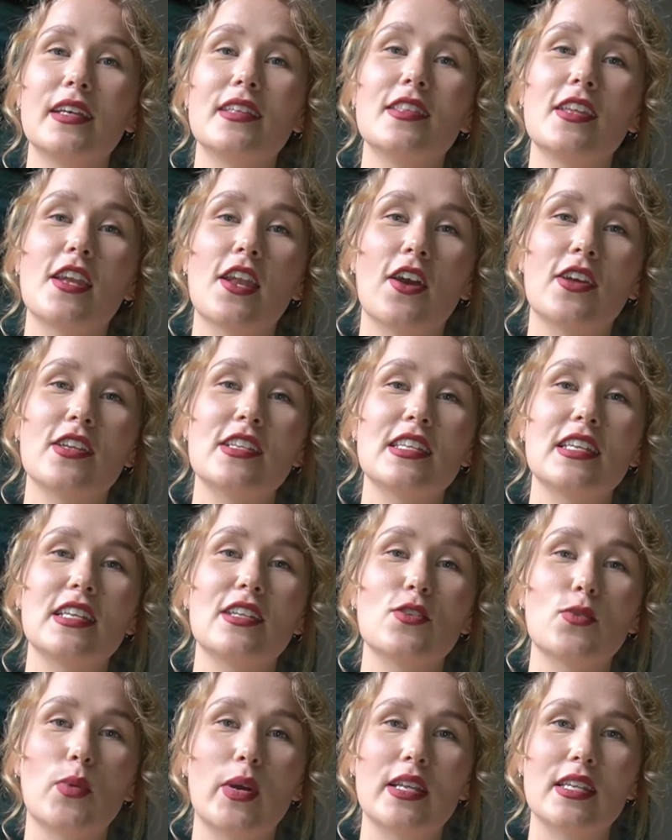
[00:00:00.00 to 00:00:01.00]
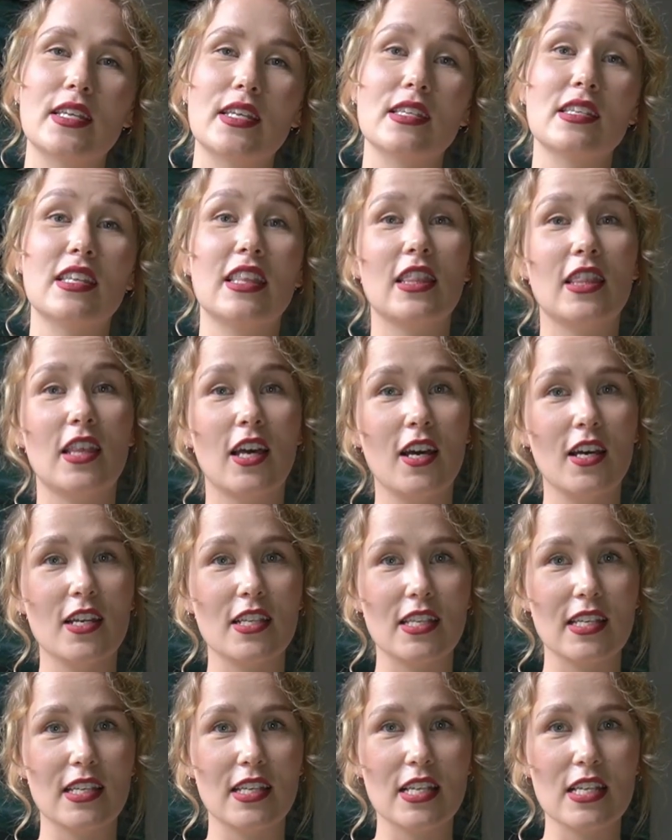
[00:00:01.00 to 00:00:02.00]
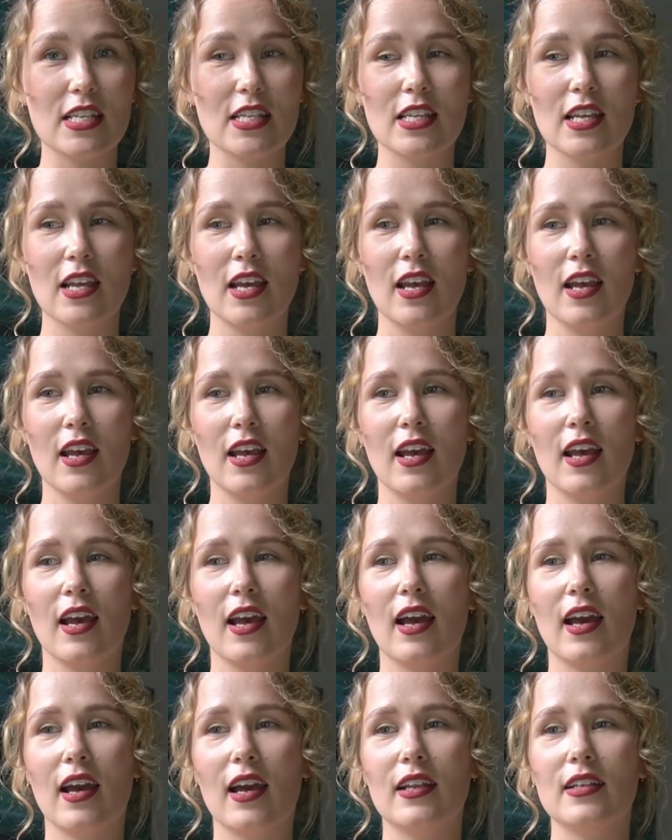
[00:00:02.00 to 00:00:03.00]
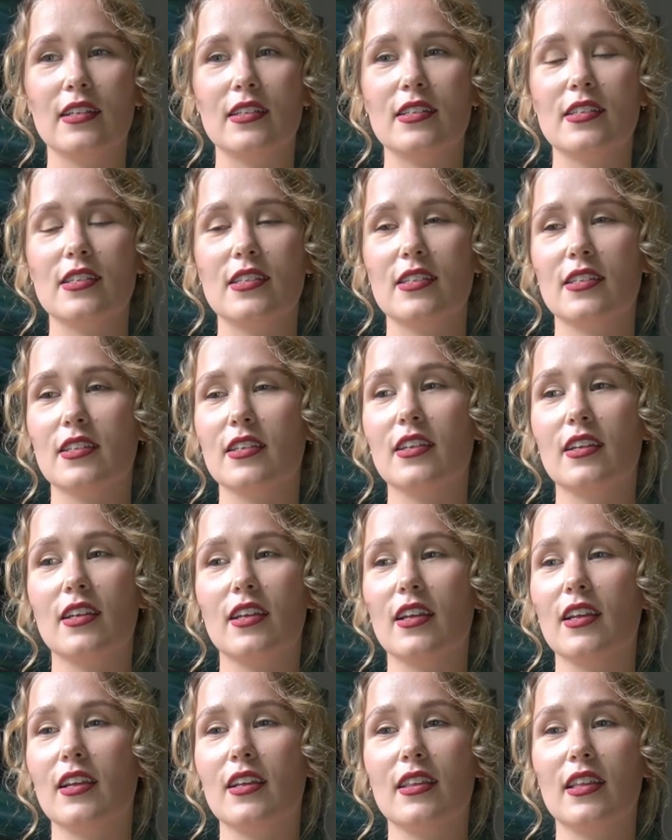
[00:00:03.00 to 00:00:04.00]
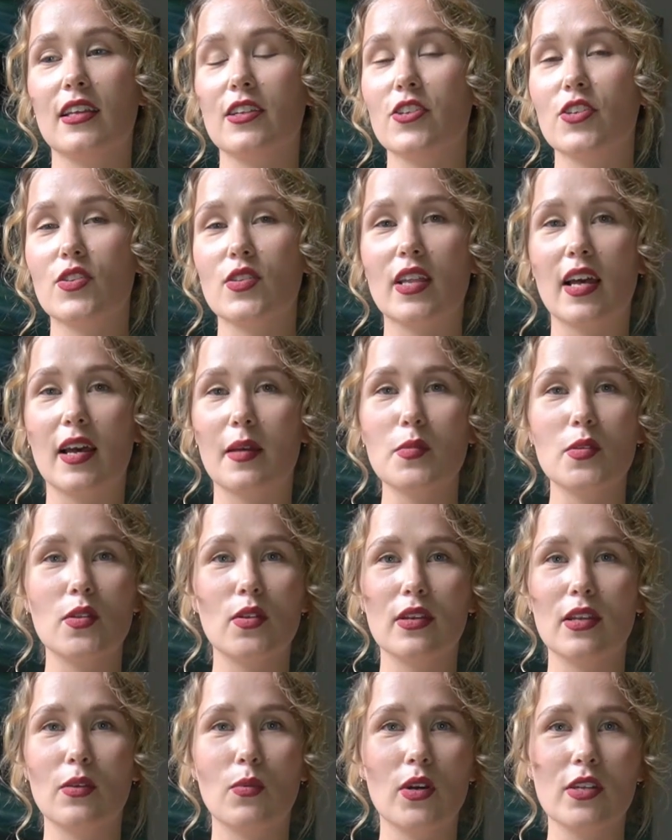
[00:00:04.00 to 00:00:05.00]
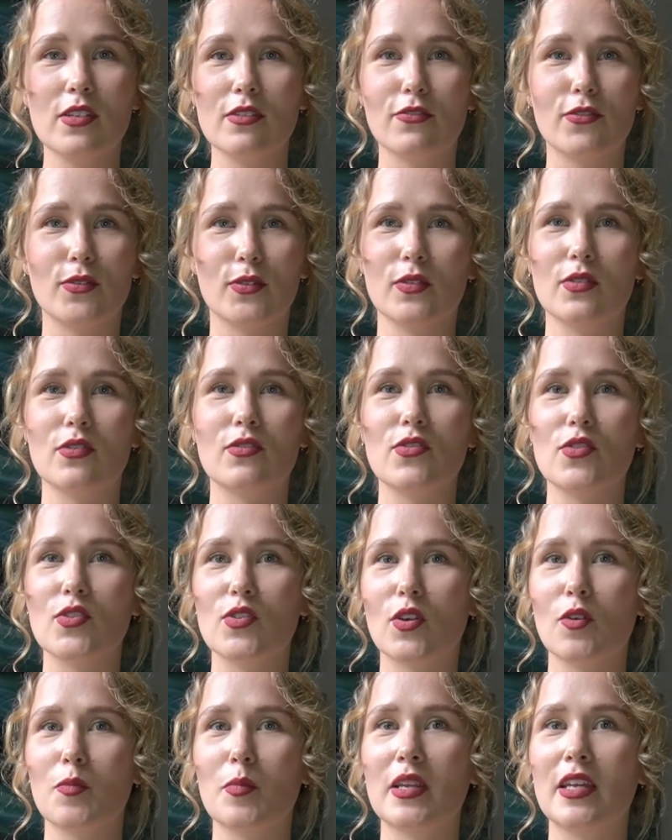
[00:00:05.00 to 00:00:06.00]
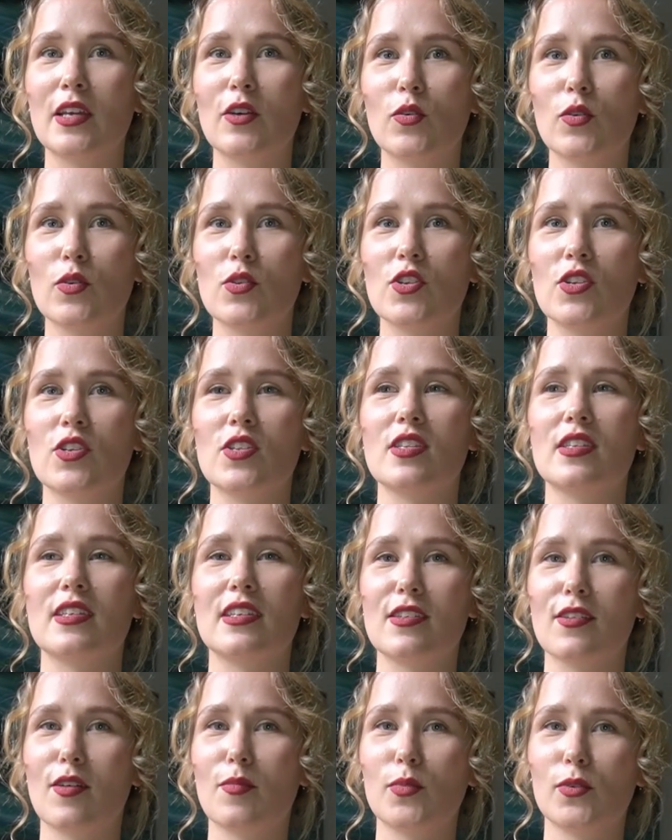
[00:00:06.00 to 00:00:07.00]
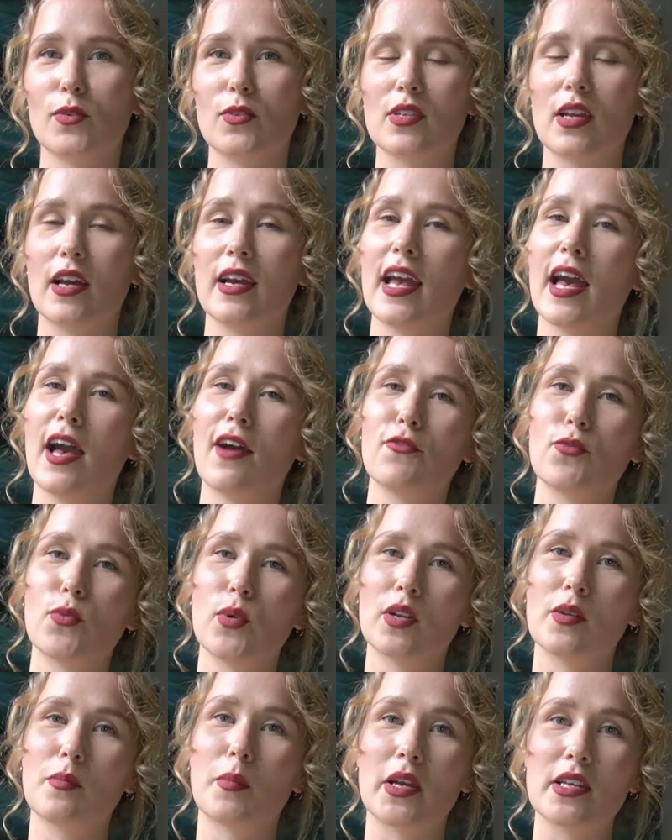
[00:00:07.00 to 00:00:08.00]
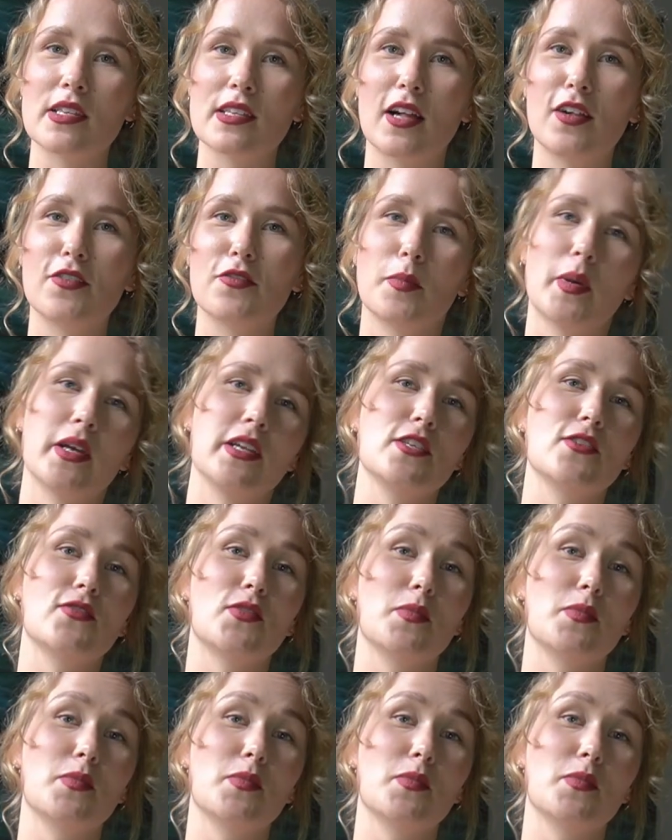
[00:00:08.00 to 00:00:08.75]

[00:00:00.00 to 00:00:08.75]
in the 1920s and 30s, and they're just absolutely wonderful. There are so many gorgeous examples. I have one myself, mine is